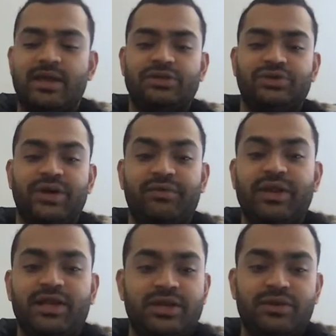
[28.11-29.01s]
try
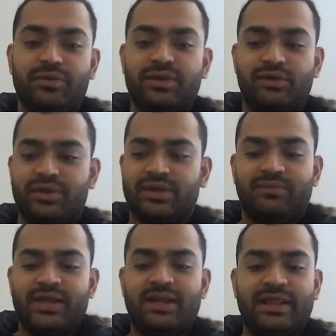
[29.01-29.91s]
reading news or
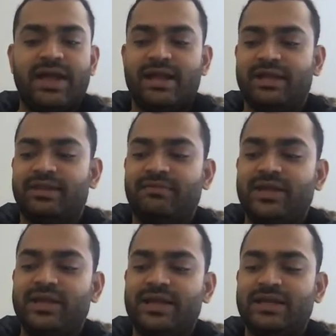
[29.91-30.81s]
something like that, like
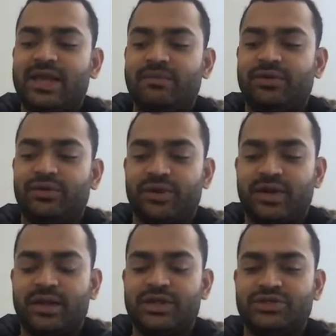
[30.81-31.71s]
something that keeps your
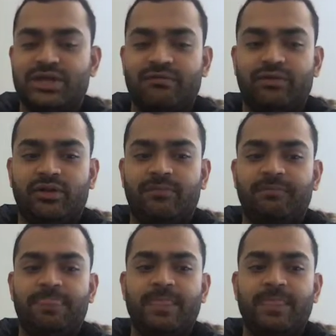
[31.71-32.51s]
English level